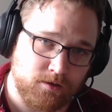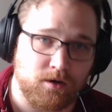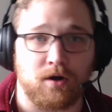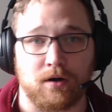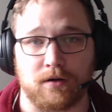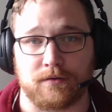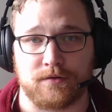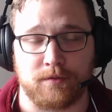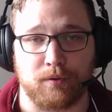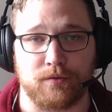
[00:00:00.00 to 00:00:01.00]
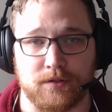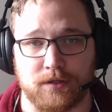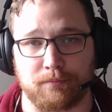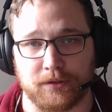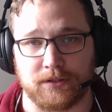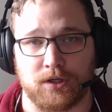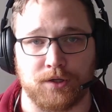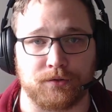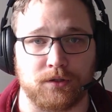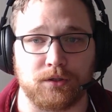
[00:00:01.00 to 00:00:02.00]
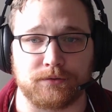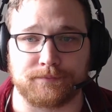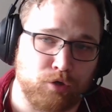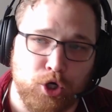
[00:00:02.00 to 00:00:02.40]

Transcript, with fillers: are supposed to complete on their own.